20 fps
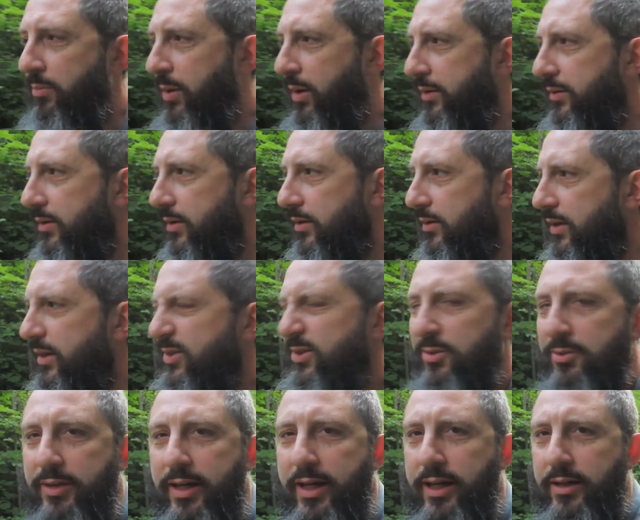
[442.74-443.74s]
but uh,
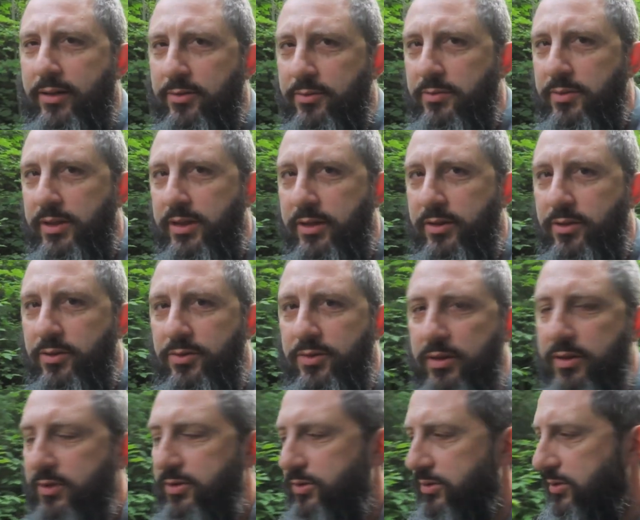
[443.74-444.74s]
that's okay. We can use
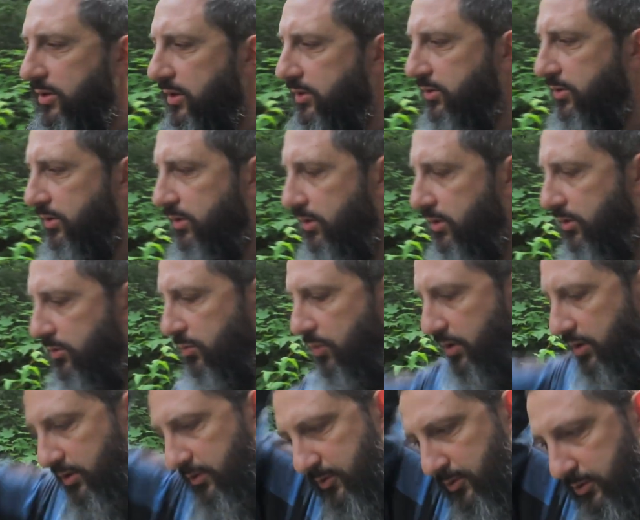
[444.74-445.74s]
it. It's, it's good and
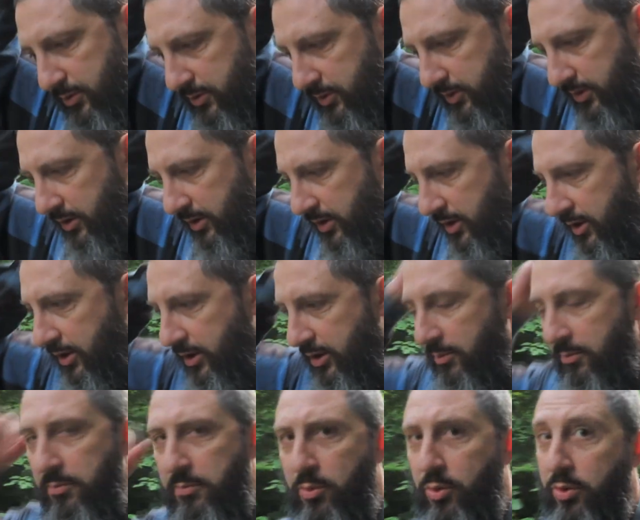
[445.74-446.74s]
wonderful. It's a
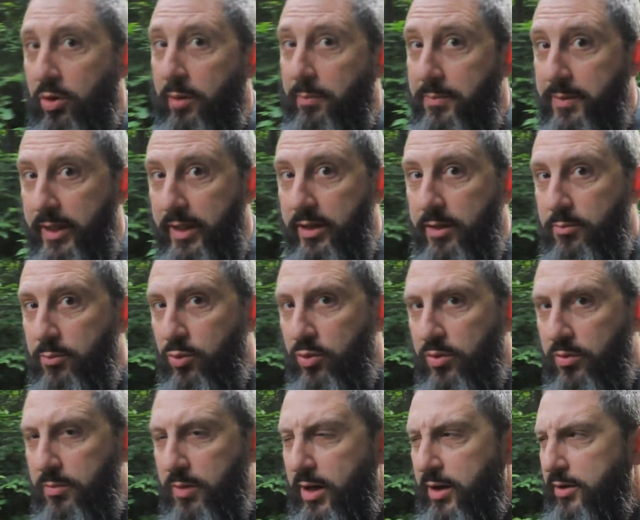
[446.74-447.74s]
more updated,
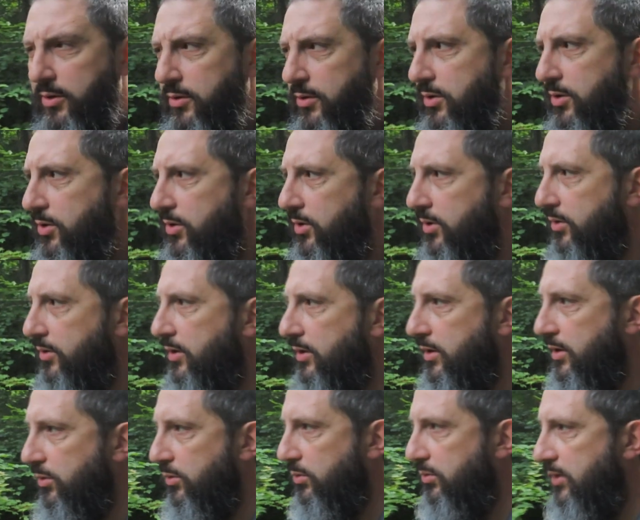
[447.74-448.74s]
more modern cure
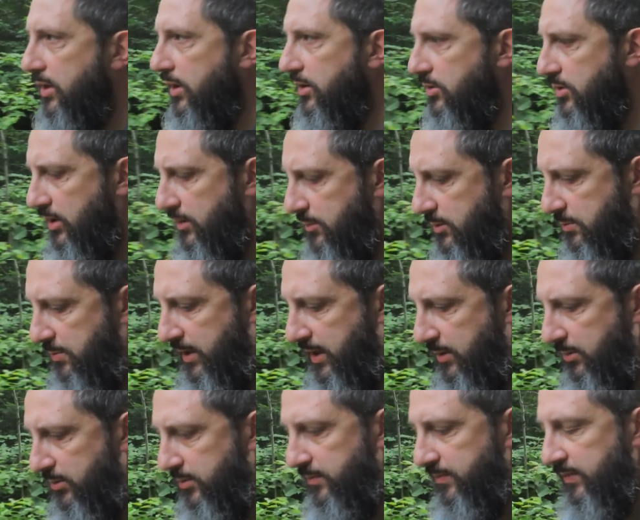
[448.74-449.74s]
than the old King James
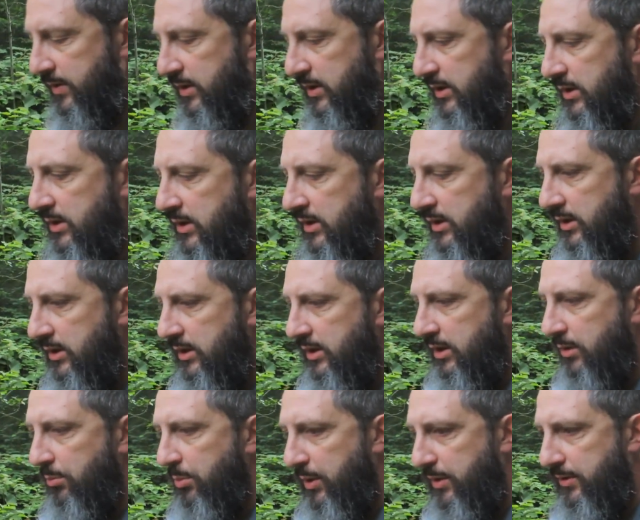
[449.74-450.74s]
Bible.
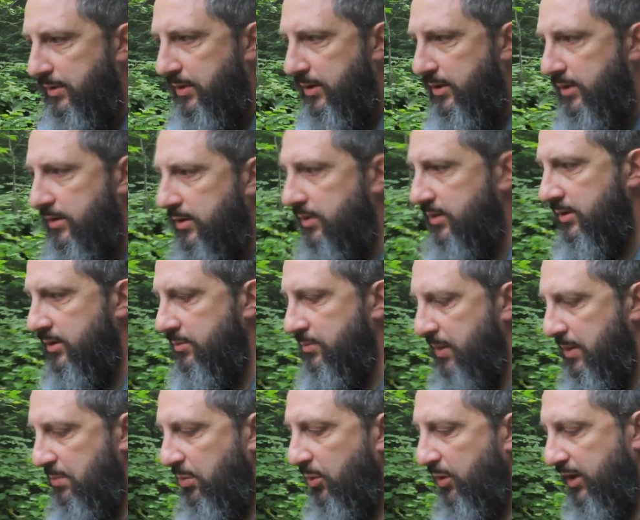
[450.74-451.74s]
But uh,
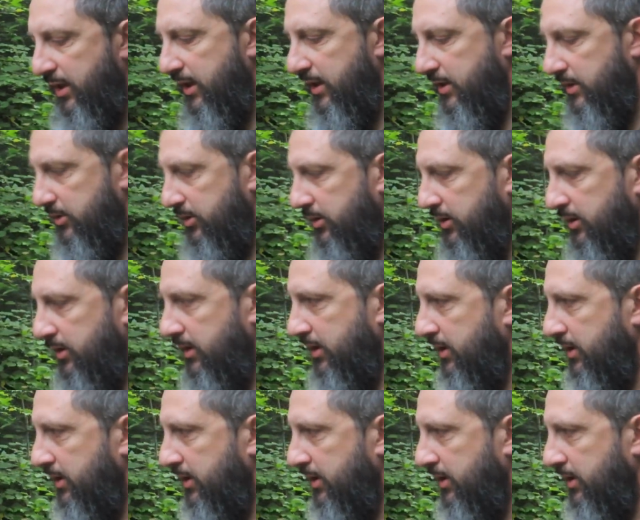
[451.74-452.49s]
my point is,